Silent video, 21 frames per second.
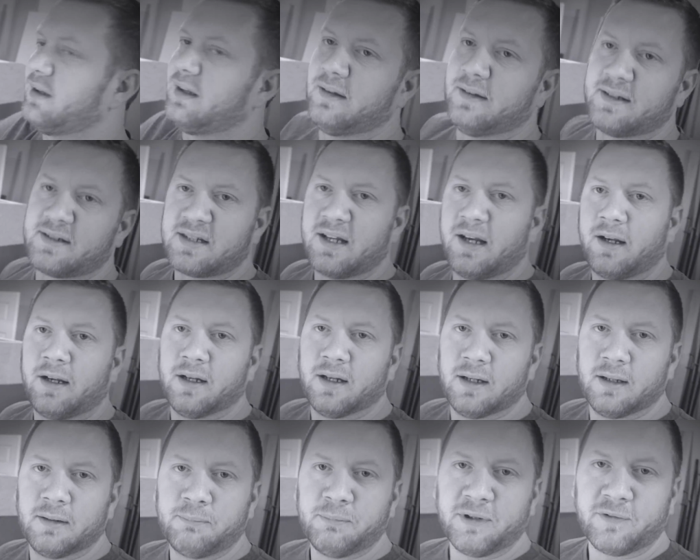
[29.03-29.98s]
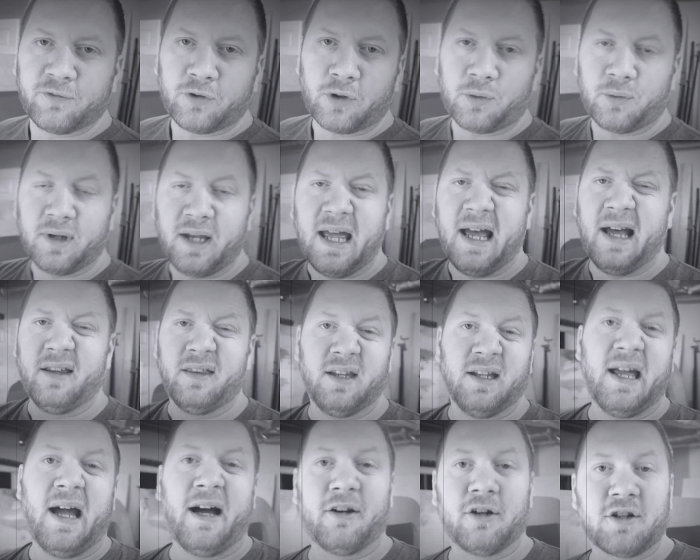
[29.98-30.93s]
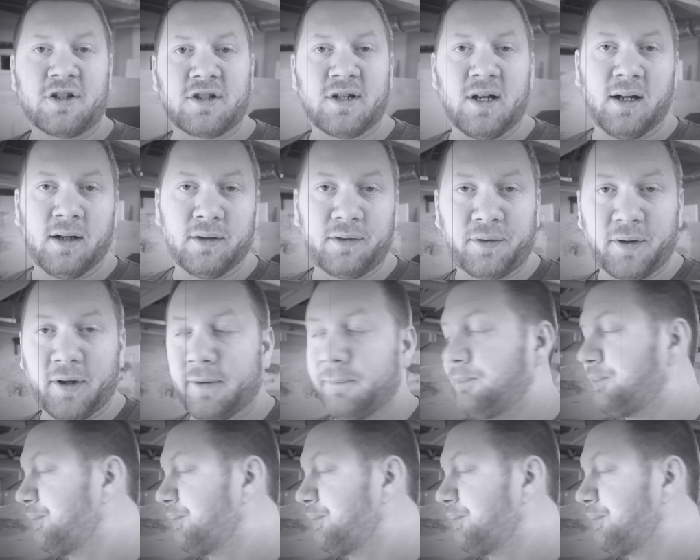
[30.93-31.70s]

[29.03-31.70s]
in this area before we add the outer shell. So,